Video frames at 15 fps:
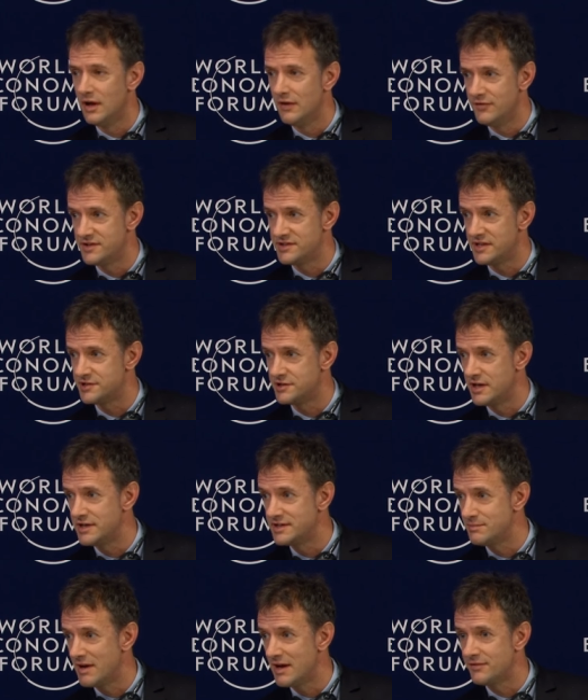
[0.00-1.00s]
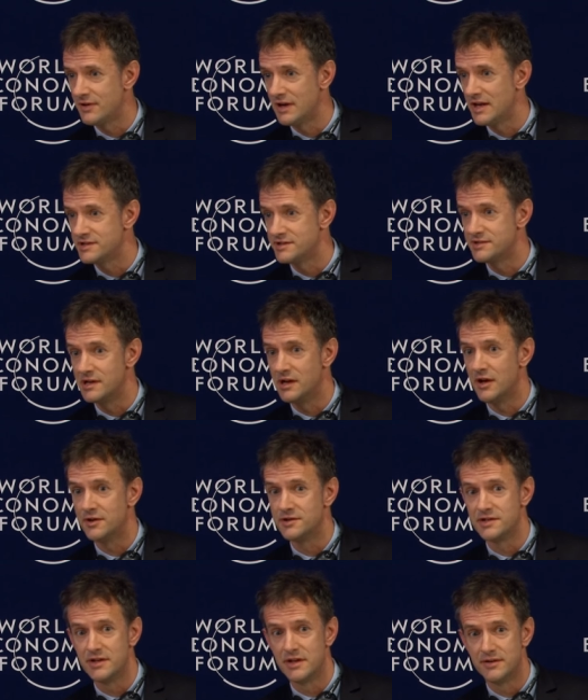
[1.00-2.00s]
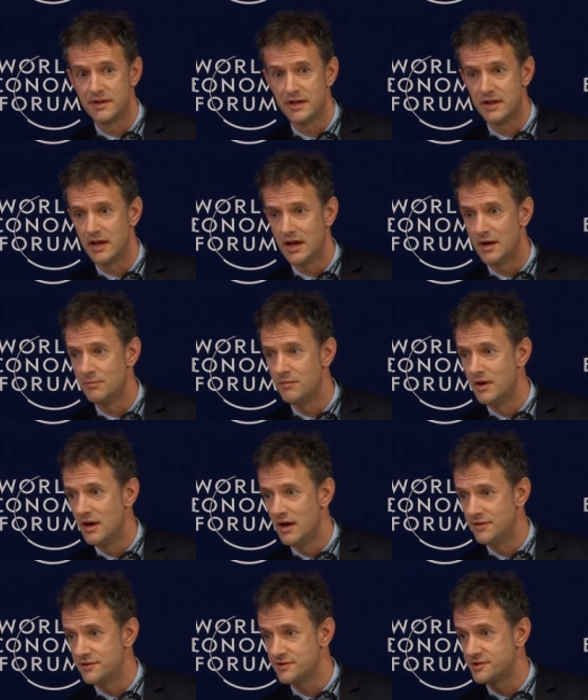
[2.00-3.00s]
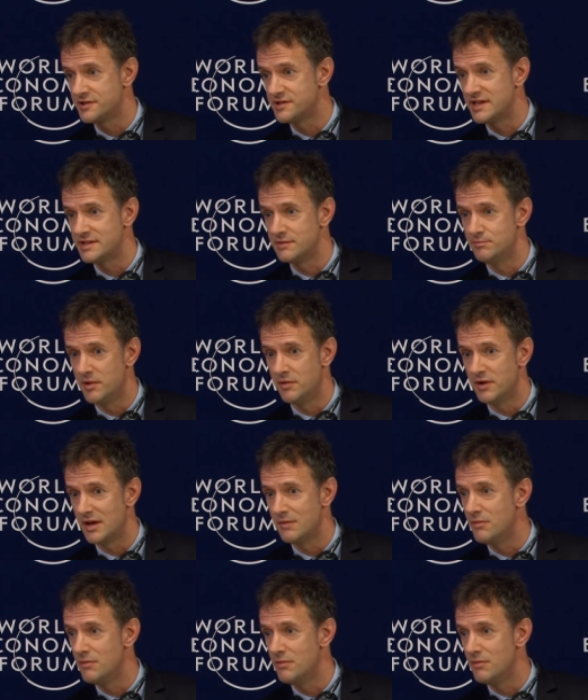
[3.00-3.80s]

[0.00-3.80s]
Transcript: This session is about the lessons learned and, and the, um, and the success in building a